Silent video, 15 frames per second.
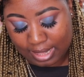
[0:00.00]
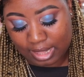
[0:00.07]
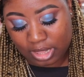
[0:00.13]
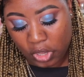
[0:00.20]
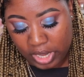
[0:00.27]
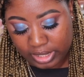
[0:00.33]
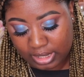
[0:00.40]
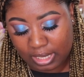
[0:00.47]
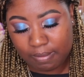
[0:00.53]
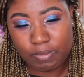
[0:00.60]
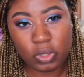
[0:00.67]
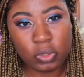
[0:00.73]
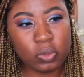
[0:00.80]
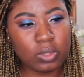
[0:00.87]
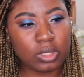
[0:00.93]
30
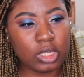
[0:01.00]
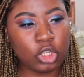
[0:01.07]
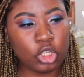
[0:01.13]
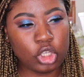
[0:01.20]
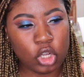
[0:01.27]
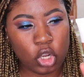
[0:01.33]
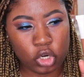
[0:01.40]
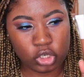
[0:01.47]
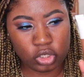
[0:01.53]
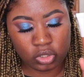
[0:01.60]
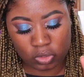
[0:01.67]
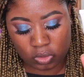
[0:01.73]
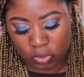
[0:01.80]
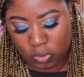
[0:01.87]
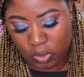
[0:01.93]
mils in
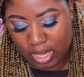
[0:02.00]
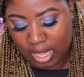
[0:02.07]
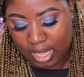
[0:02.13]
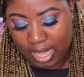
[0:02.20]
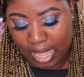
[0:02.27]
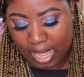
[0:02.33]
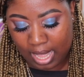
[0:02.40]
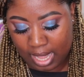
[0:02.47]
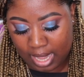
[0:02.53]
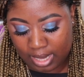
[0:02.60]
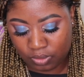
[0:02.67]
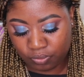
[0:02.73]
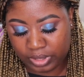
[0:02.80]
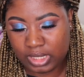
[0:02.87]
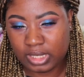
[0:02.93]
total
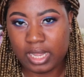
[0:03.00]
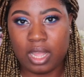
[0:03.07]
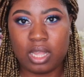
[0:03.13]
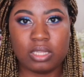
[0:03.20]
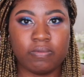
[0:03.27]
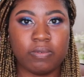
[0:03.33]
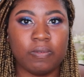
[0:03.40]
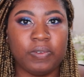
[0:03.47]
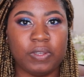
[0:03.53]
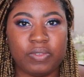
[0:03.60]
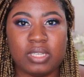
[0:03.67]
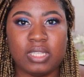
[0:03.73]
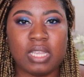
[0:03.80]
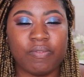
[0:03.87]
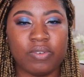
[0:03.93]
and retails for
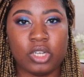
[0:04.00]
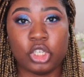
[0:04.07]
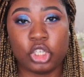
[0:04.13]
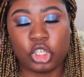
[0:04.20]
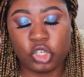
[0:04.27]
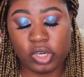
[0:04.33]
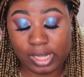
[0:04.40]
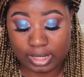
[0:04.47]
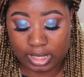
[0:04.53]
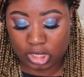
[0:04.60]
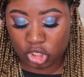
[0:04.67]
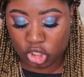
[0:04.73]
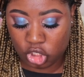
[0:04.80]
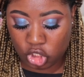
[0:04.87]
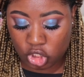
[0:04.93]

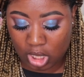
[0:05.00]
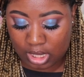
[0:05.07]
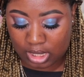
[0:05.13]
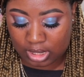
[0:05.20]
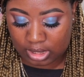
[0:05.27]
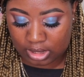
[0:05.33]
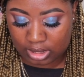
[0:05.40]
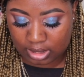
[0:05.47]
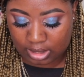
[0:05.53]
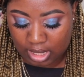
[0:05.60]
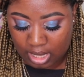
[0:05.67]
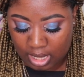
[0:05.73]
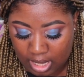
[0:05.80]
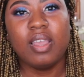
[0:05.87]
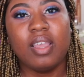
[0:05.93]
$57.
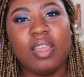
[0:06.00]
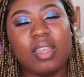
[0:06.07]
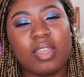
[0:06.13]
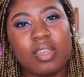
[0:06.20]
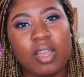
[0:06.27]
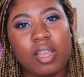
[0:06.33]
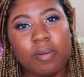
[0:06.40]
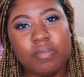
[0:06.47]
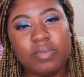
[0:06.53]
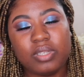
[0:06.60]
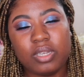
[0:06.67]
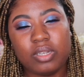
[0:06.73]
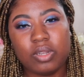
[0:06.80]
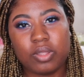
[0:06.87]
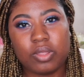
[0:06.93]
It comes
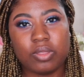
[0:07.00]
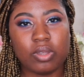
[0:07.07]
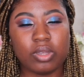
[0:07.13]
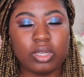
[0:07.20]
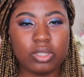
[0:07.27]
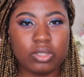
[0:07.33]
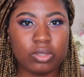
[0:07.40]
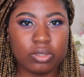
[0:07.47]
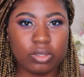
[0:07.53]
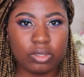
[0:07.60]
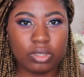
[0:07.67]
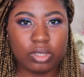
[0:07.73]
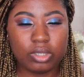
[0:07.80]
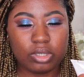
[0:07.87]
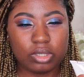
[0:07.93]
in
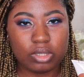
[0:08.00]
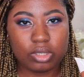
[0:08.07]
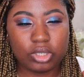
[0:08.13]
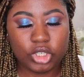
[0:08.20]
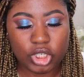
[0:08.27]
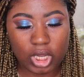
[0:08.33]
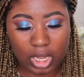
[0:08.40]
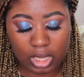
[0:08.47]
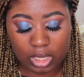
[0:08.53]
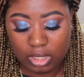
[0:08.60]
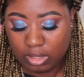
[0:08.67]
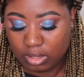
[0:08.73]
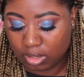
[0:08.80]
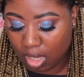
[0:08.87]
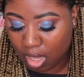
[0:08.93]
32
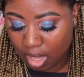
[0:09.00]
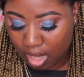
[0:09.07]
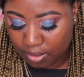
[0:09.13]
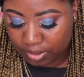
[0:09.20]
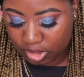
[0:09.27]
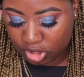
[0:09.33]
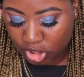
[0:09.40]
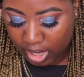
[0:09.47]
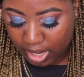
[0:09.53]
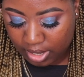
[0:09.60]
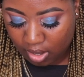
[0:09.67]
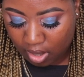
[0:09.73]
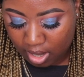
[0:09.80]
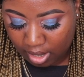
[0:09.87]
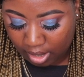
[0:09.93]
shades. The
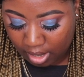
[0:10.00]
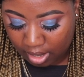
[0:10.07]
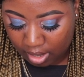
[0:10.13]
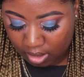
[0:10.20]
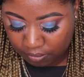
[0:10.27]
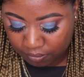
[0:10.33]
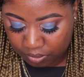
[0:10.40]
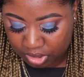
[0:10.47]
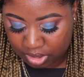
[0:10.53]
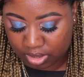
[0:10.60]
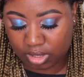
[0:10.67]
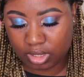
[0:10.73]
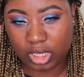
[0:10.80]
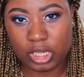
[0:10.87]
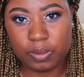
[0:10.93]
shade I have, which is
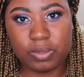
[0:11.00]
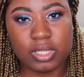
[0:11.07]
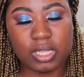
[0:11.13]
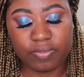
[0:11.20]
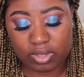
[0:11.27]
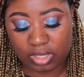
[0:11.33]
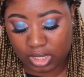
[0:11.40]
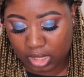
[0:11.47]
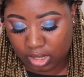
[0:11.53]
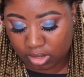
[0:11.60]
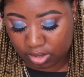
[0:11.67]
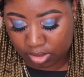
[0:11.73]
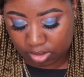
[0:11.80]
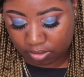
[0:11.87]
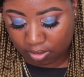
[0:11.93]
Deep 70,
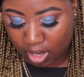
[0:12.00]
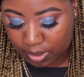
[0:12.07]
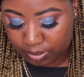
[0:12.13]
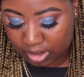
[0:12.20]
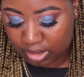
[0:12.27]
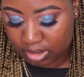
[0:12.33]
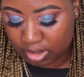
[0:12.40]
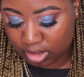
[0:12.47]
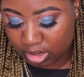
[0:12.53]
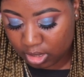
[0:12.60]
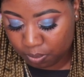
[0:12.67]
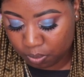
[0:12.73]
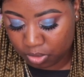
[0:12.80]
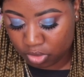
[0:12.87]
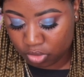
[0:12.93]
is described as
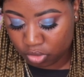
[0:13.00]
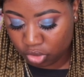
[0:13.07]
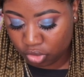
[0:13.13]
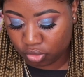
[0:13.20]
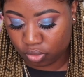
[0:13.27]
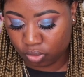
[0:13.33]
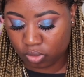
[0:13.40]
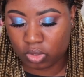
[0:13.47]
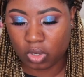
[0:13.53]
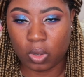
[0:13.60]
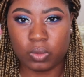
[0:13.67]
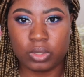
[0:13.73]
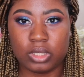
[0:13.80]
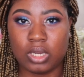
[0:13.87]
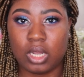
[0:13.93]
deep with neutral
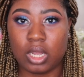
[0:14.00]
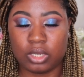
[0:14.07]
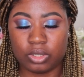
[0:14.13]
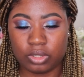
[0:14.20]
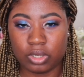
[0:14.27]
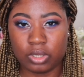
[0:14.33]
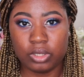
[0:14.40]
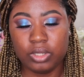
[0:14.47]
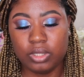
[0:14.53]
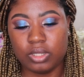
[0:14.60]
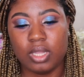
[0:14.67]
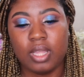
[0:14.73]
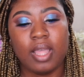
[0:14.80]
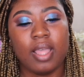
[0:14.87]
golden undertones.